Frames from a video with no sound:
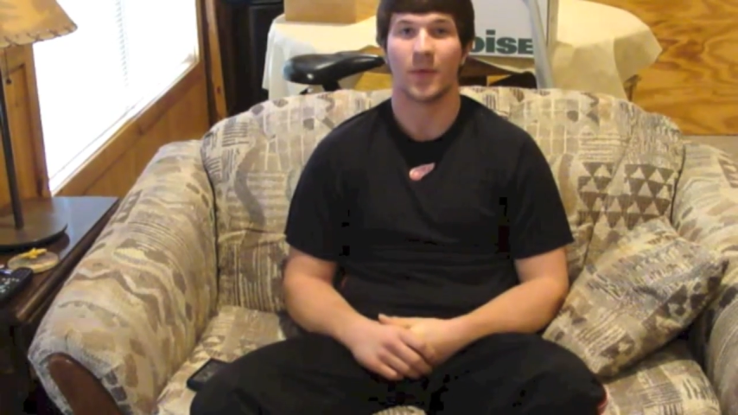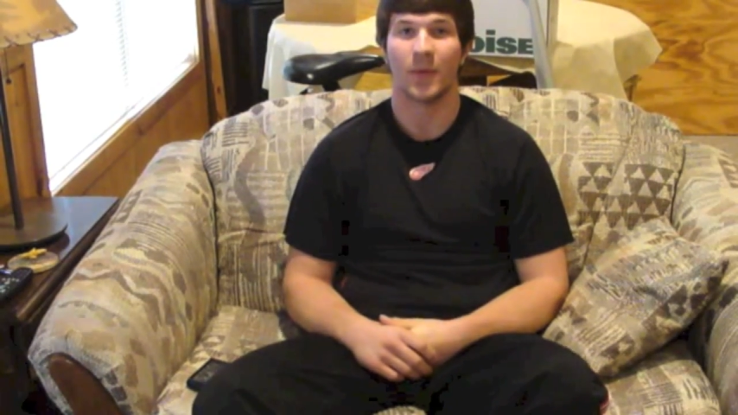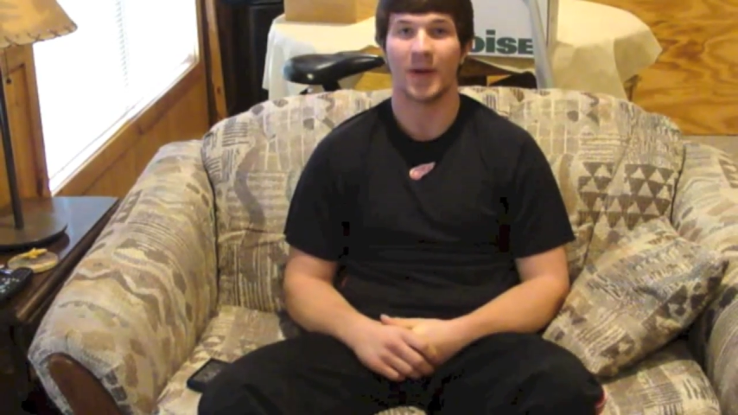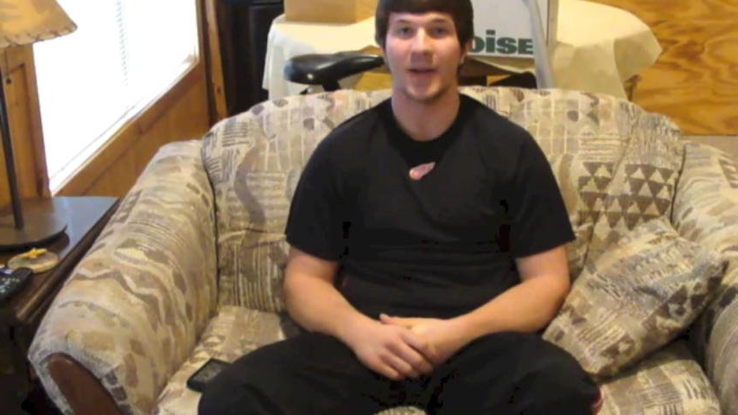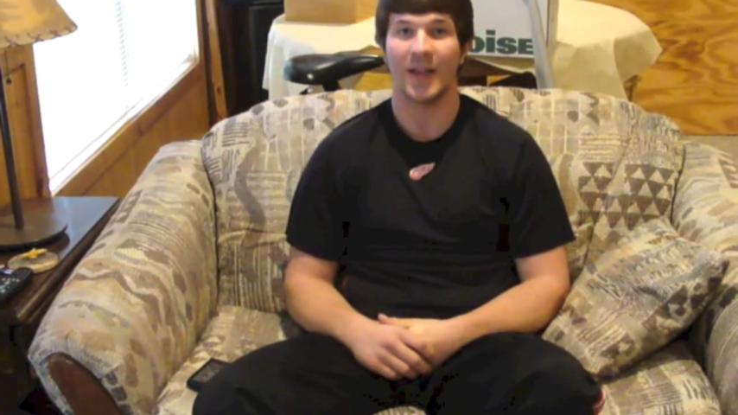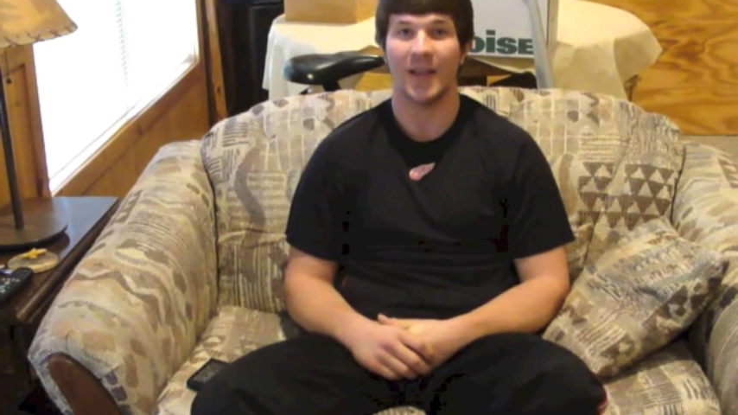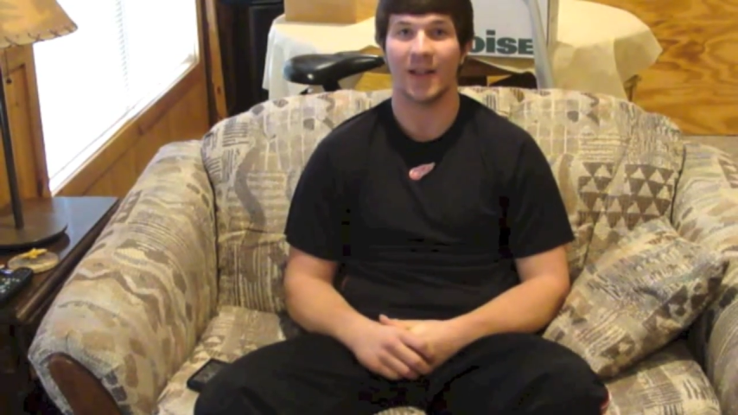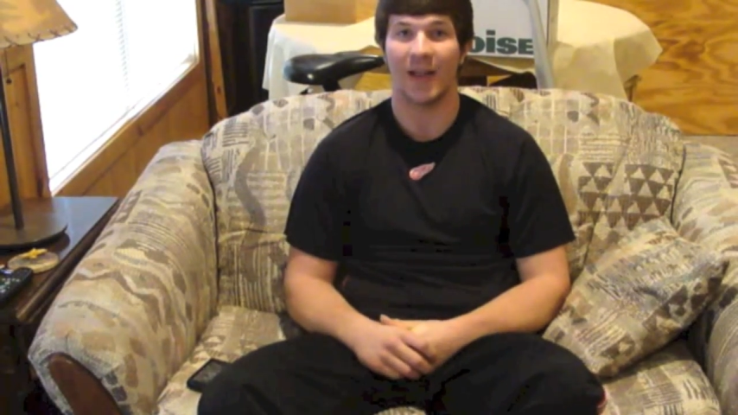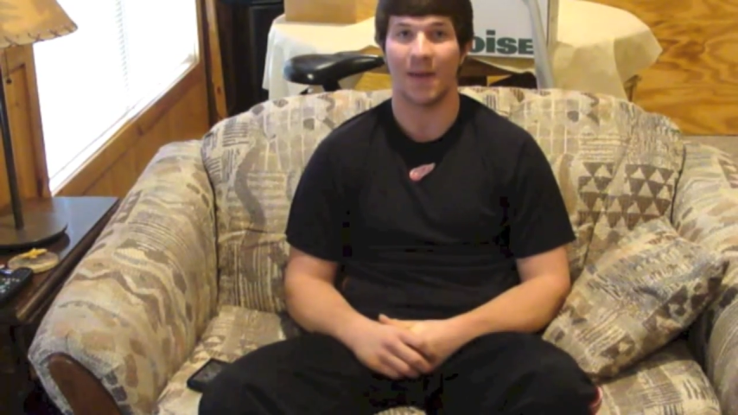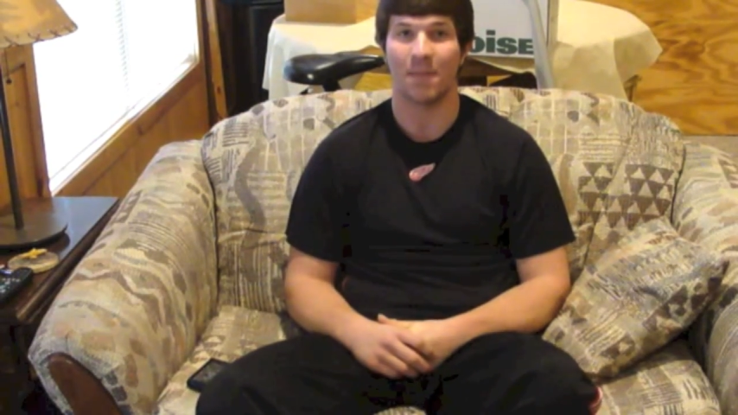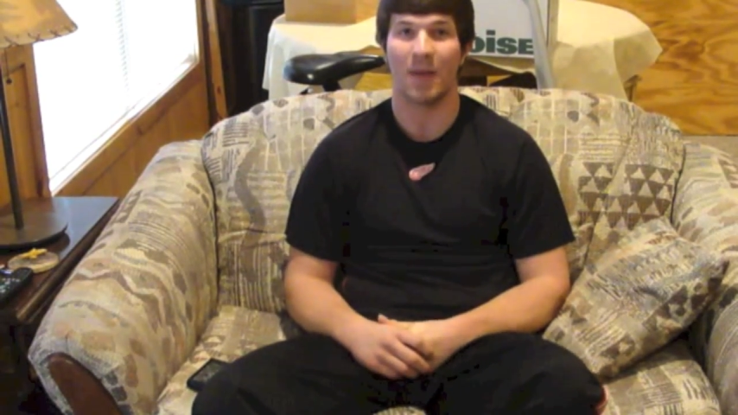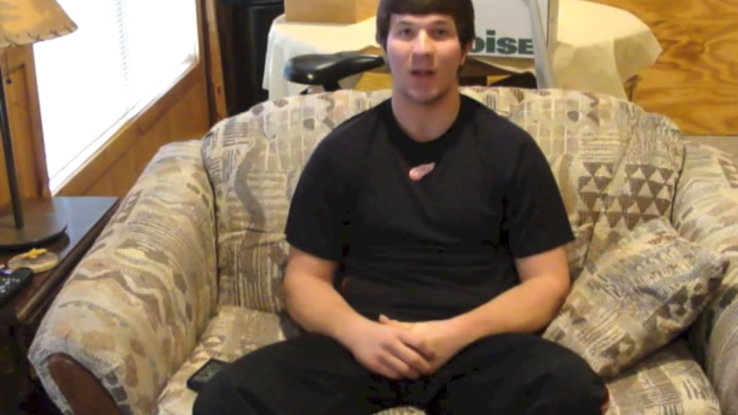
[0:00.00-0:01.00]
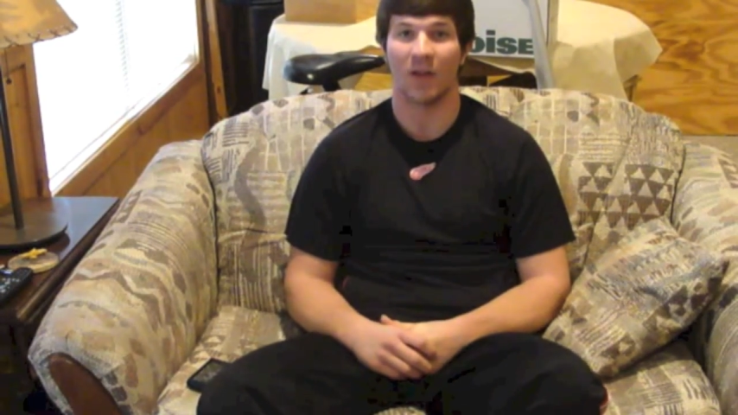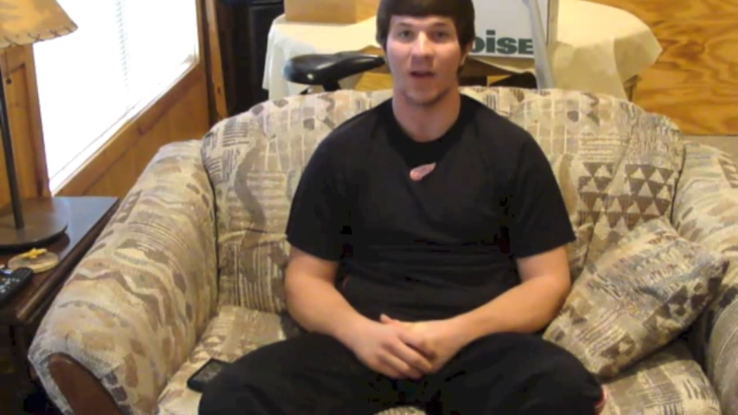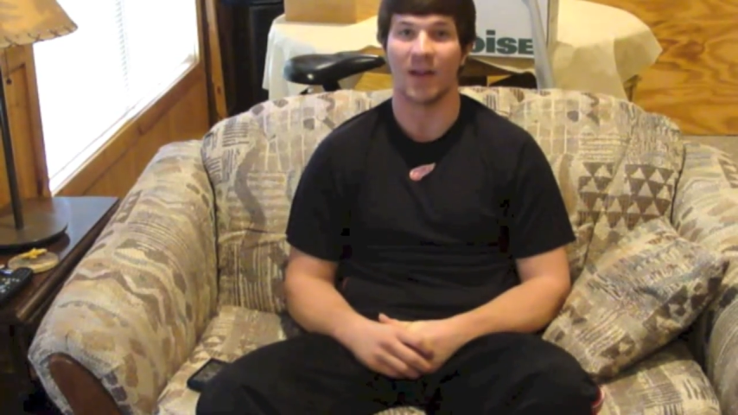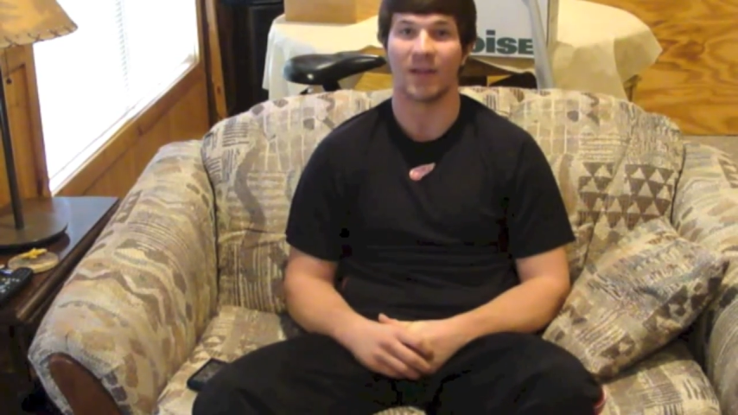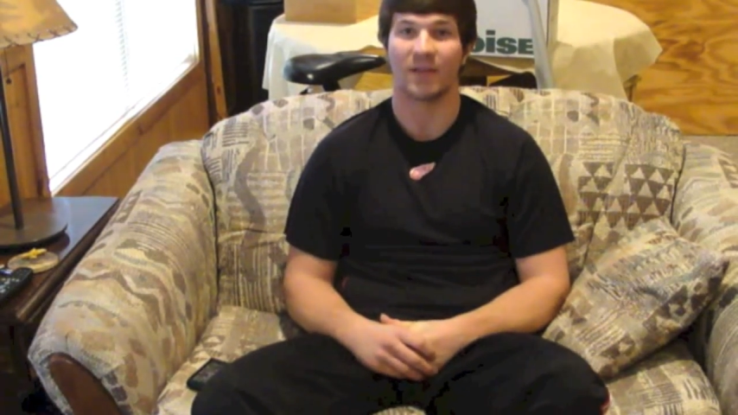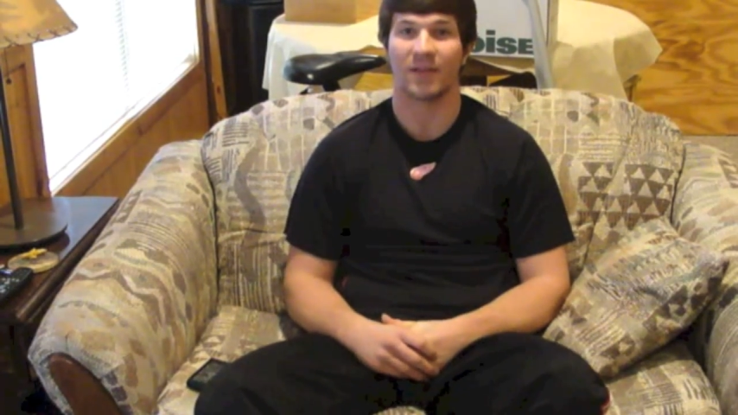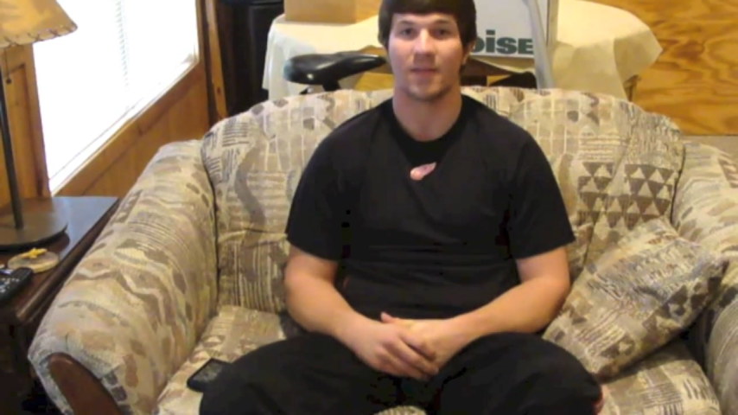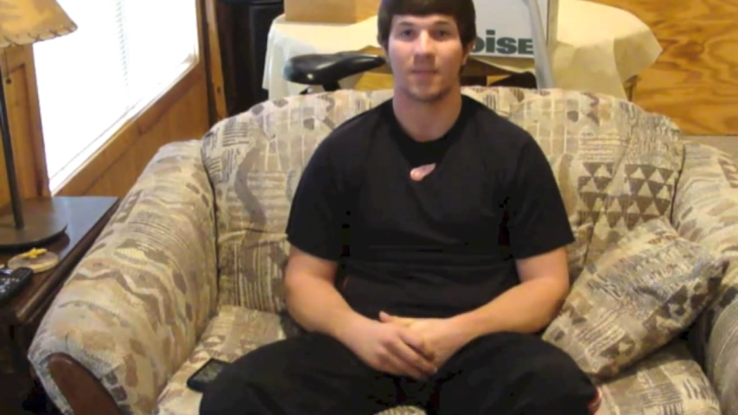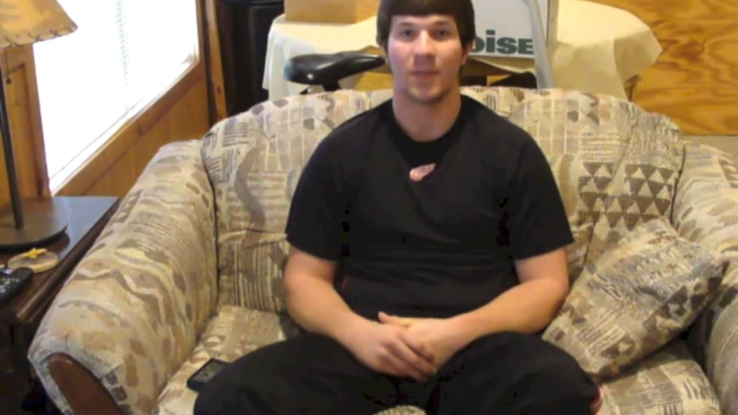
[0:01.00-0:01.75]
we had a heat lamp melt ice.